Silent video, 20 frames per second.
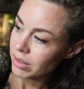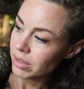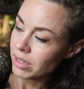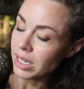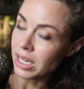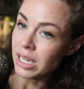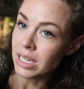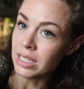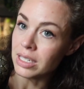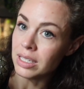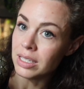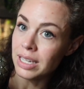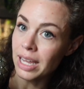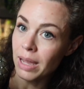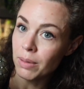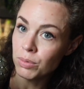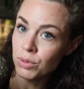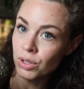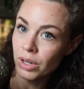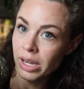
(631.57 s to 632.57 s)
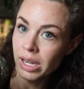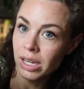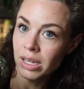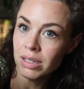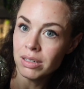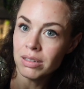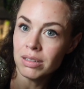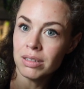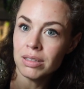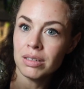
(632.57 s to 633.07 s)
He is tap
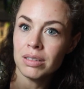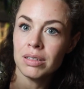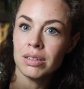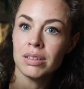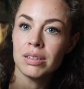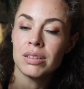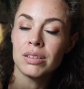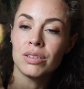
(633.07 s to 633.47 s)
trained,